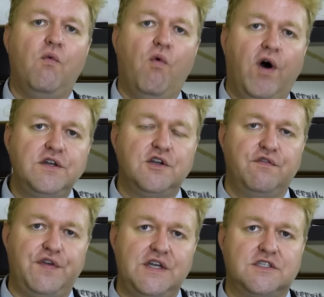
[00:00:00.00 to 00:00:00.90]

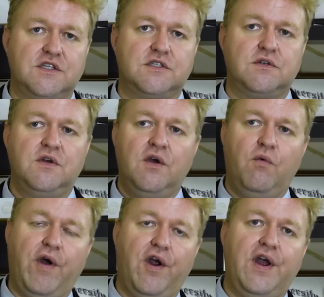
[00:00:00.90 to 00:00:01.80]
one-year visas,
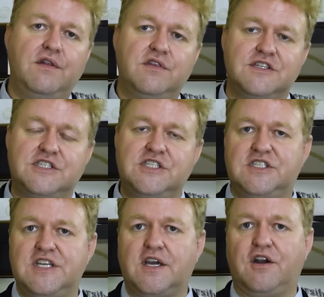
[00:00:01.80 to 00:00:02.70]
wherein the
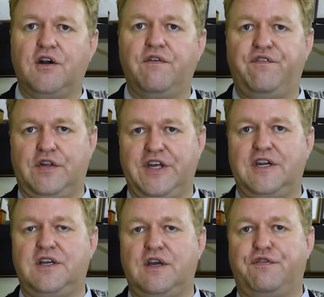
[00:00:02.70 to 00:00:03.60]
sticker validity,